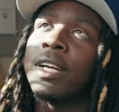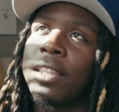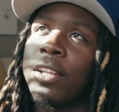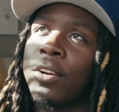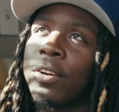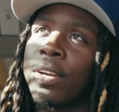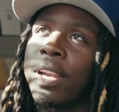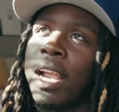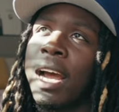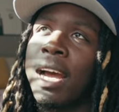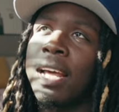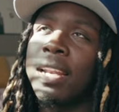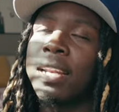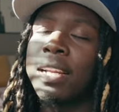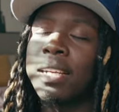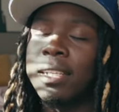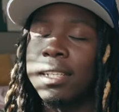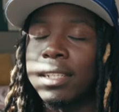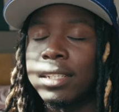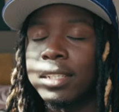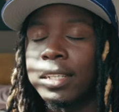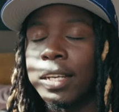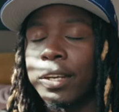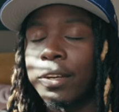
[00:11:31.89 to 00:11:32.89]
they're not
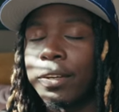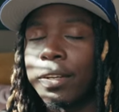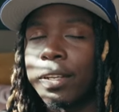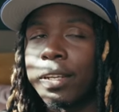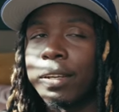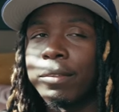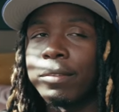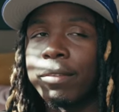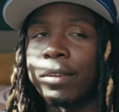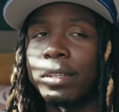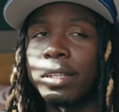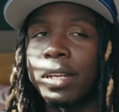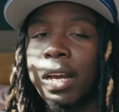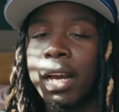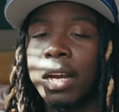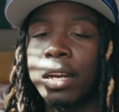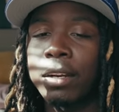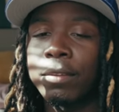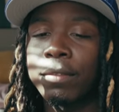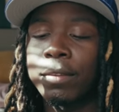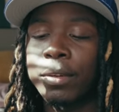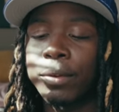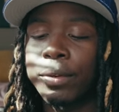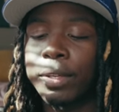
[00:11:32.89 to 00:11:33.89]
necessarily
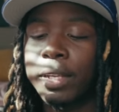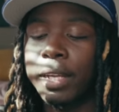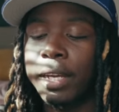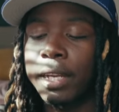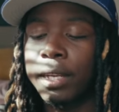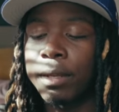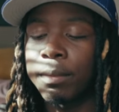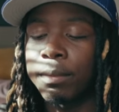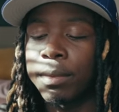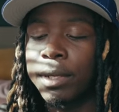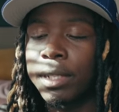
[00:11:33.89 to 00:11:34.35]
photography related,